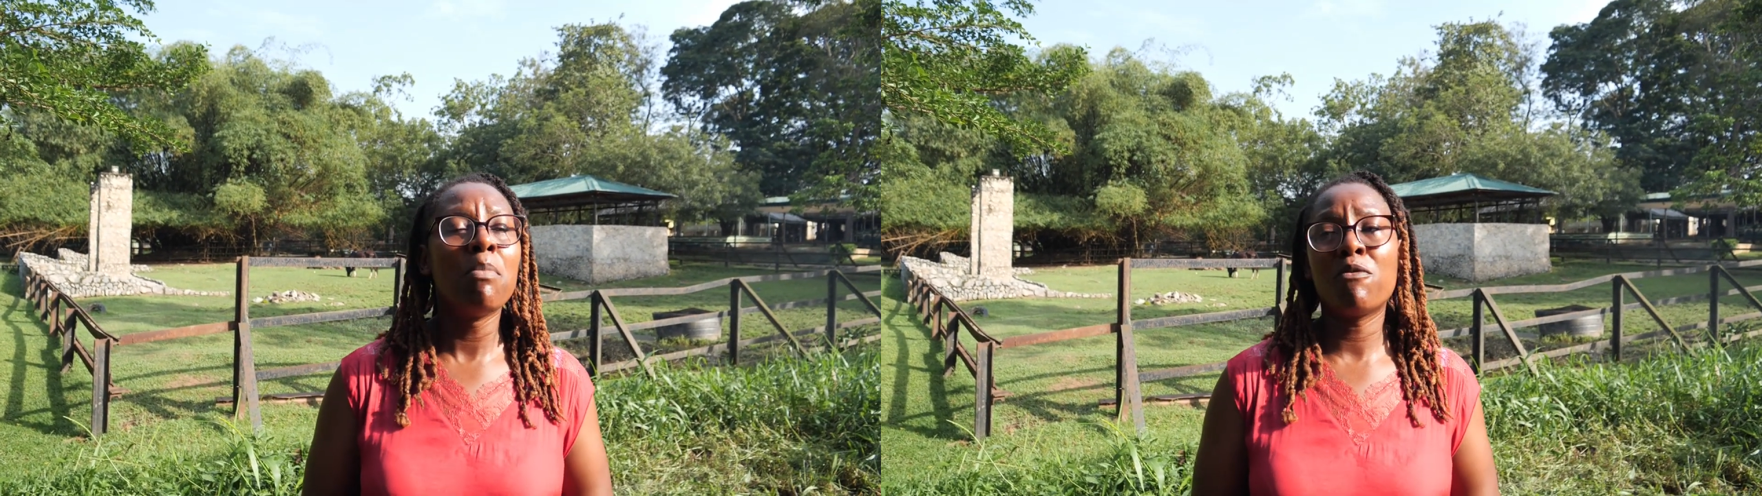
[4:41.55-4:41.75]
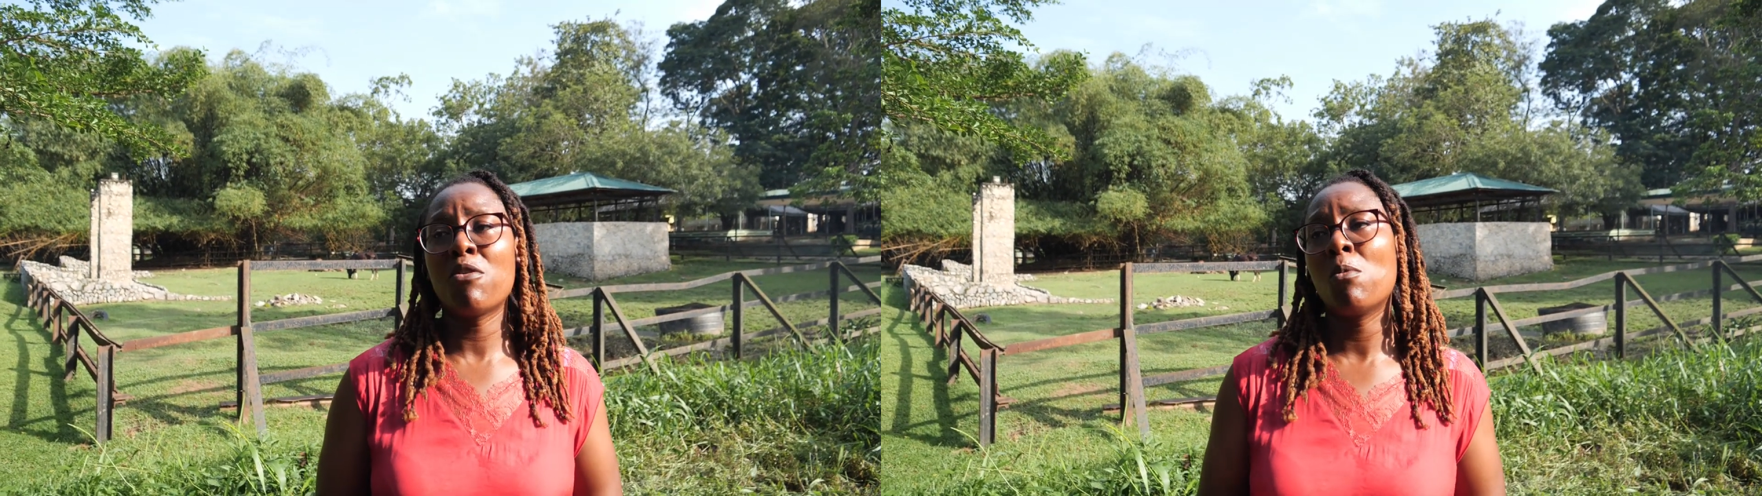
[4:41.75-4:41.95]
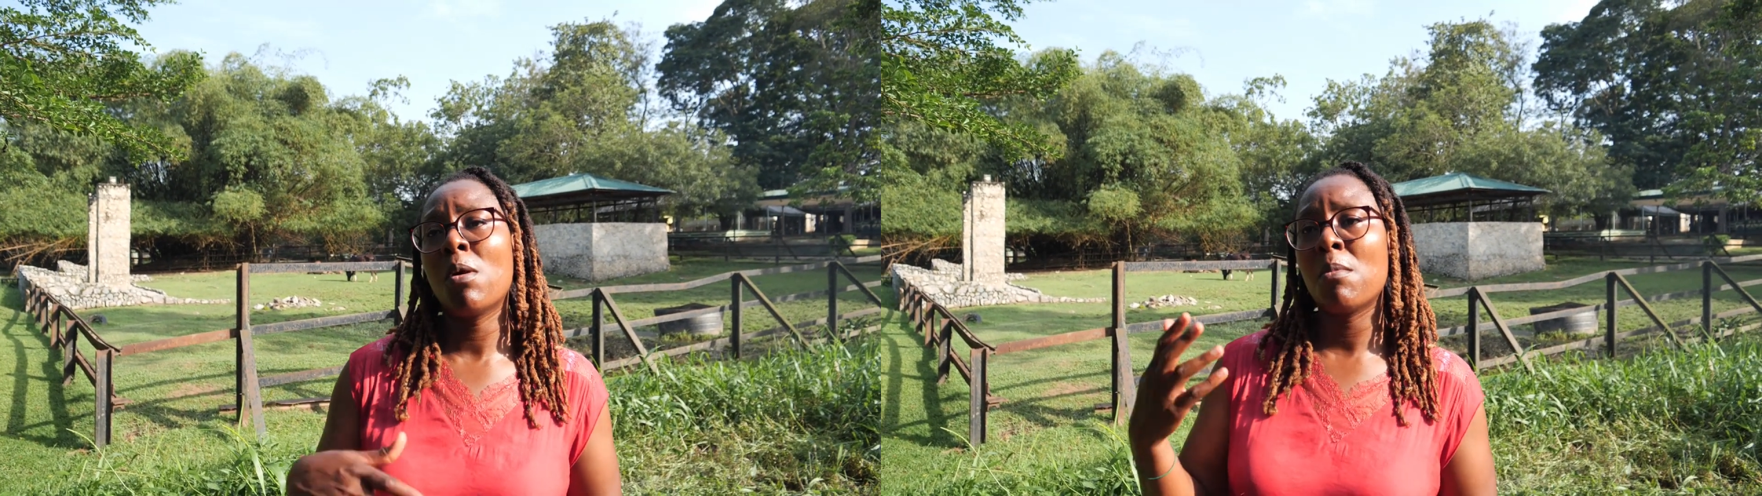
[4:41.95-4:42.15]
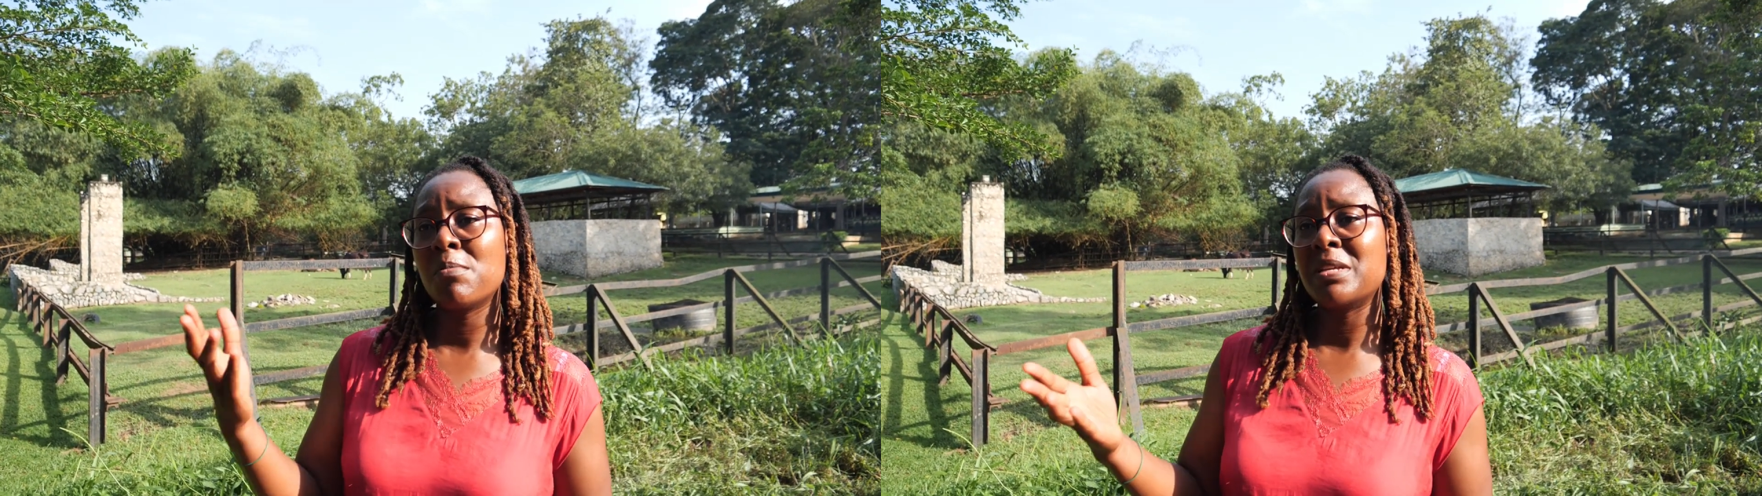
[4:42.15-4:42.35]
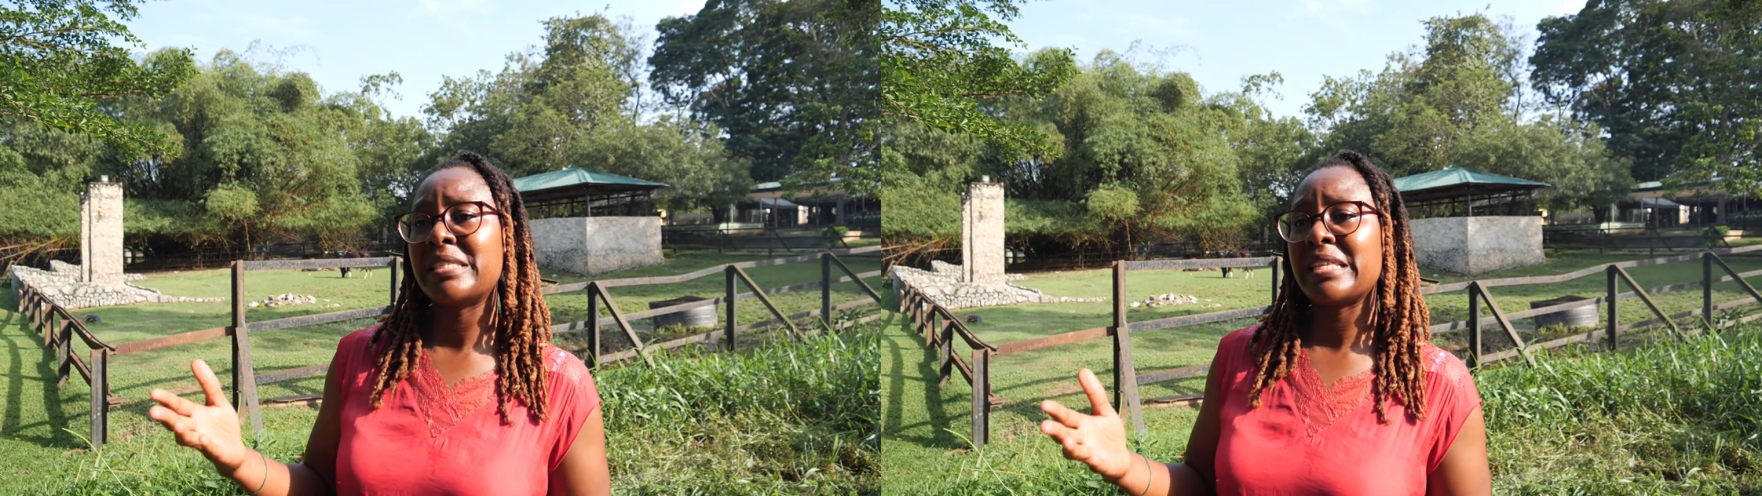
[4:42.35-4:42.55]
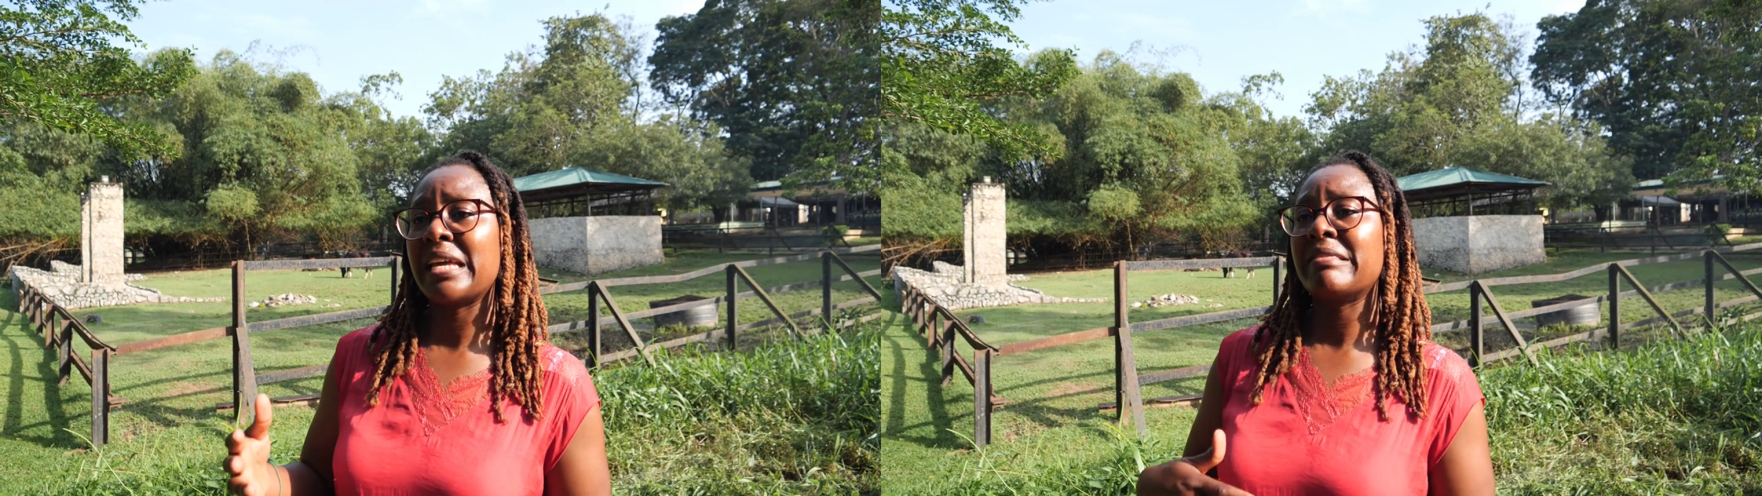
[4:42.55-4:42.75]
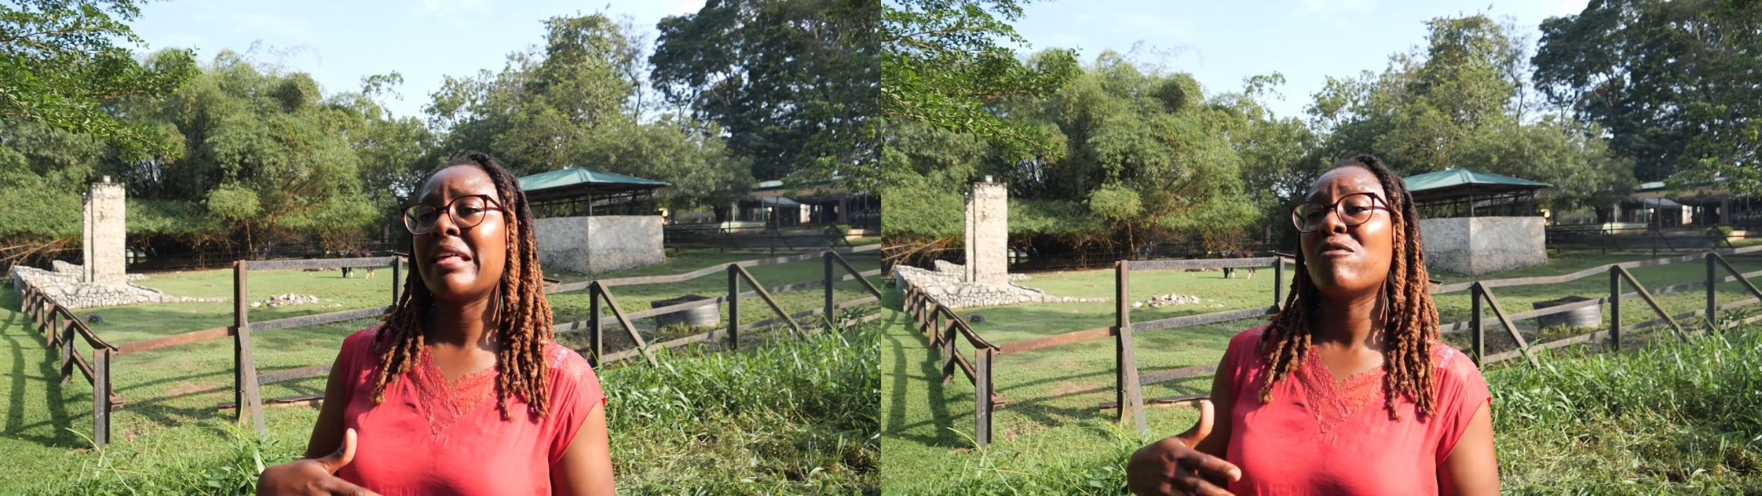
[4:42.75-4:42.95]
But from what Mommy is saying,